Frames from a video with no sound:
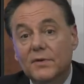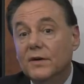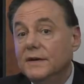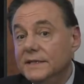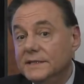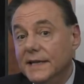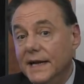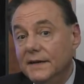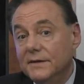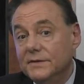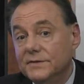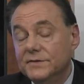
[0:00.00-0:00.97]
Bernie
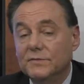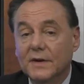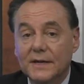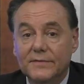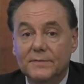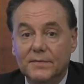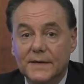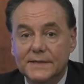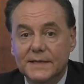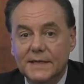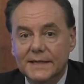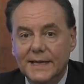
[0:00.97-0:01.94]
Sanders, who's running for
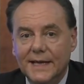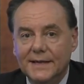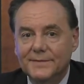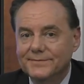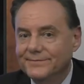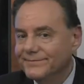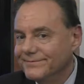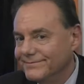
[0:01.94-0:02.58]
president again,